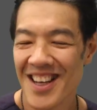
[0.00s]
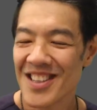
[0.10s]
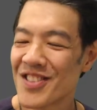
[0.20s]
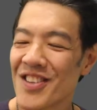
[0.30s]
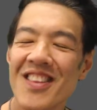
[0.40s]

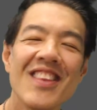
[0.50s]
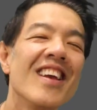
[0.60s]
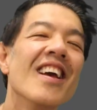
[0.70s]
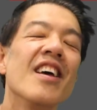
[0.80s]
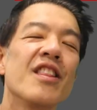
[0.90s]

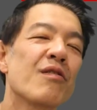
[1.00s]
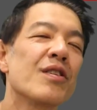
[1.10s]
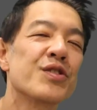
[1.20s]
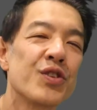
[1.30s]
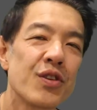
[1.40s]
Certainly, there are
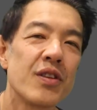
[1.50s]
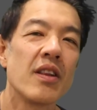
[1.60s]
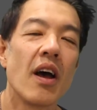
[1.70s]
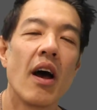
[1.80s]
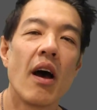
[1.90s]

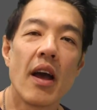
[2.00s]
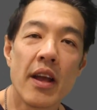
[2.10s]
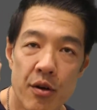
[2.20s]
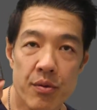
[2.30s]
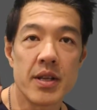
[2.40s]
certain
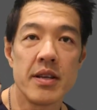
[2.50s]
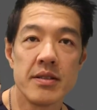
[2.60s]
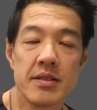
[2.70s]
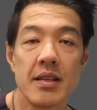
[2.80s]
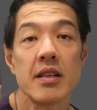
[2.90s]

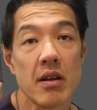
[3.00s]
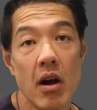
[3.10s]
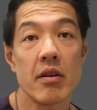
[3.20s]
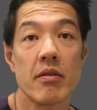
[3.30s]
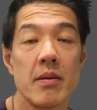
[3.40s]
ingredients in an
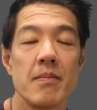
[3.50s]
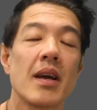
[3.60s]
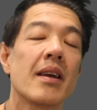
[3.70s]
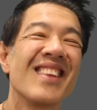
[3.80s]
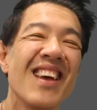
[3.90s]
eye cream
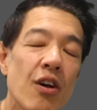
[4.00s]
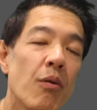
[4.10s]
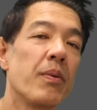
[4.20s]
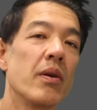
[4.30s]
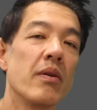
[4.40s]
that can
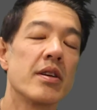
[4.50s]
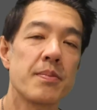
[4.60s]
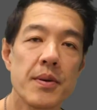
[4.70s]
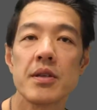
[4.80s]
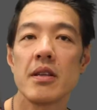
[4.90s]
help you,
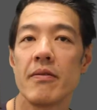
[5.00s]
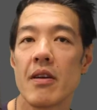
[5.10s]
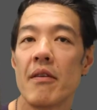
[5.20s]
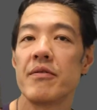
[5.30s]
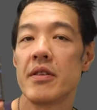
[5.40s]
especially if you
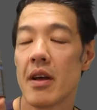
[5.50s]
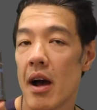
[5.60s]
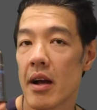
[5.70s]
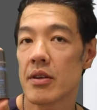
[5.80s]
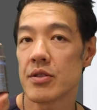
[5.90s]
have
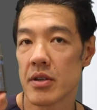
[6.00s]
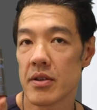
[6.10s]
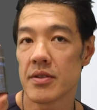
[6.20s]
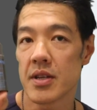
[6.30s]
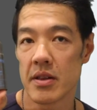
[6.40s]
dark
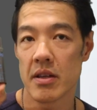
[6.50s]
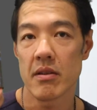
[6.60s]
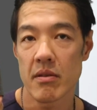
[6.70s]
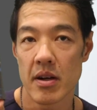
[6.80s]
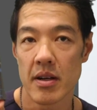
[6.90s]
circles under your